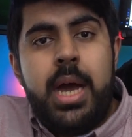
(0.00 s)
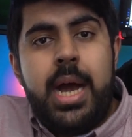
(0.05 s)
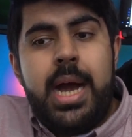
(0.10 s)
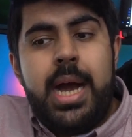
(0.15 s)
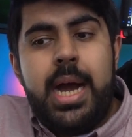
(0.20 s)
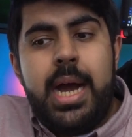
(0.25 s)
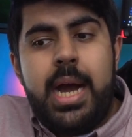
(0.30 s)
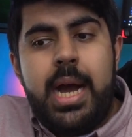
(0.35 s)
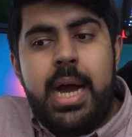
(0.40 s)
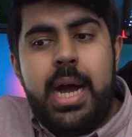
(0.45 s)

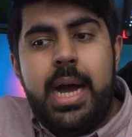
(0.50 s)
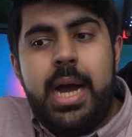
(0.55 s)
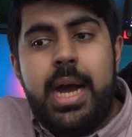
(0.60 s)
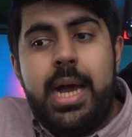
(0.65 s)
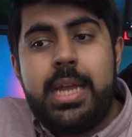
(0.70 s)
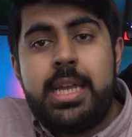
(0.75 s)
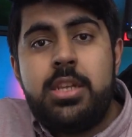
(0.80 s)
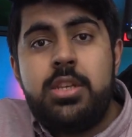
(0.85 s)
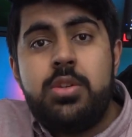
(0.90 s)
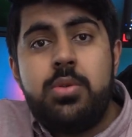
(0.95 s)

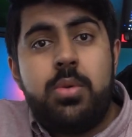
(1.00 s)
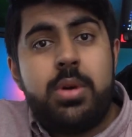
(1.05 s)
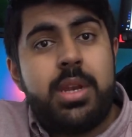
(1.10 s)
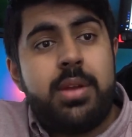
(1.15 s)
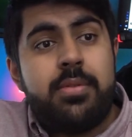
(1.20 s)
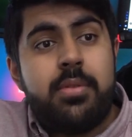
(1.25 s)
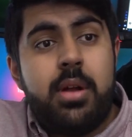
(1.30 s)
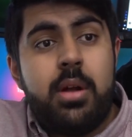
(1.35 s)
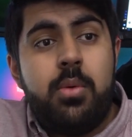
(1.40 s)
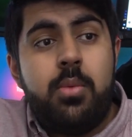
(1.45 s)
I can do
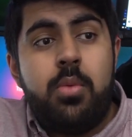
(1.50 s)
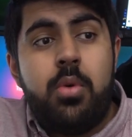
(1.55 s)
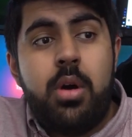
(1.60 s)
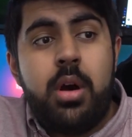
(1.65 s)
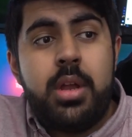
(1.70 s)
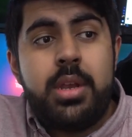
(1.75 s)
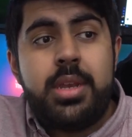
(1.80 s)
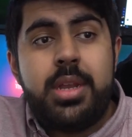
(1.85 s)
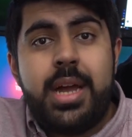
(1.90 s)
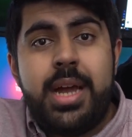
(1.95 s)
whatever I
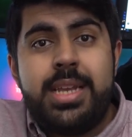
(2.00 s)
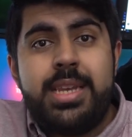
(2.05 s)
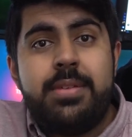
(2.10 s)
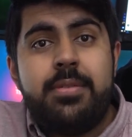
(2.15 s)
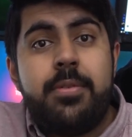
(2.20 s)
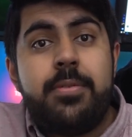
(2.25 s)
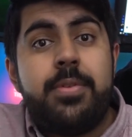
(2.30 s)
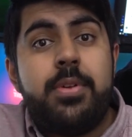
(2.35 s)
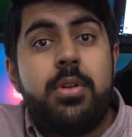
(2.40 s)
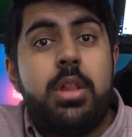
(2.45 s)
want. I
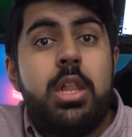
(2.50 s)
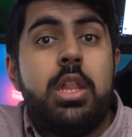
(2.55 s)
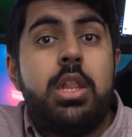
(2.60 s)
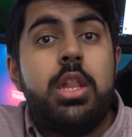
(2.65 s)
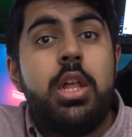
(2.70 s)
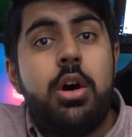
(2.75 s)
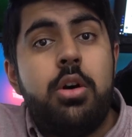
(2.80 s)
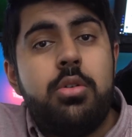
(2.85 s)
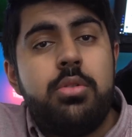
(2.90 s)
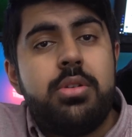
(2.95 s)
never feel
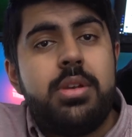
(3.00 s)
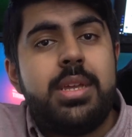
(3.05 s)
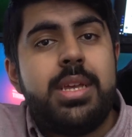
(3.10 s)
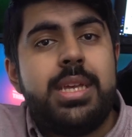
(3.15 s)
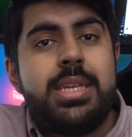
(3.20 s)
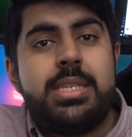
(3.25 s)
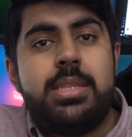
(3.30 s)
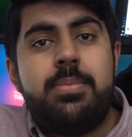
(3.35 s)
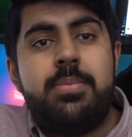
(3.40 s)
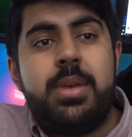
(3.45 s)
alone
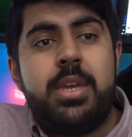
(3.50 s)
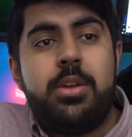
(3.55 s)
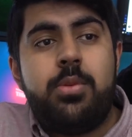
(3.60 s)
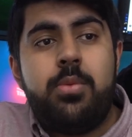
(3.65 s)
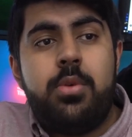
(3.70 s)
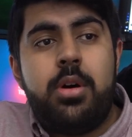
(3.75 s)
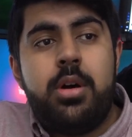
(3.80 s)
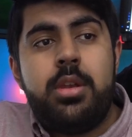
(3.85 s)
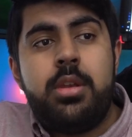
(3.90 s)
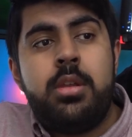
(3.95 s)
is the big
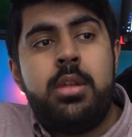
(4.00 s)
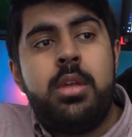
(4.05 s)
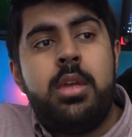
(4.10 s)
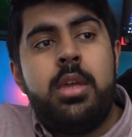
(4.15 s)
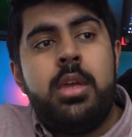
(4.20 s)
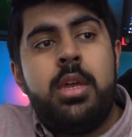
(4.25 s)
one.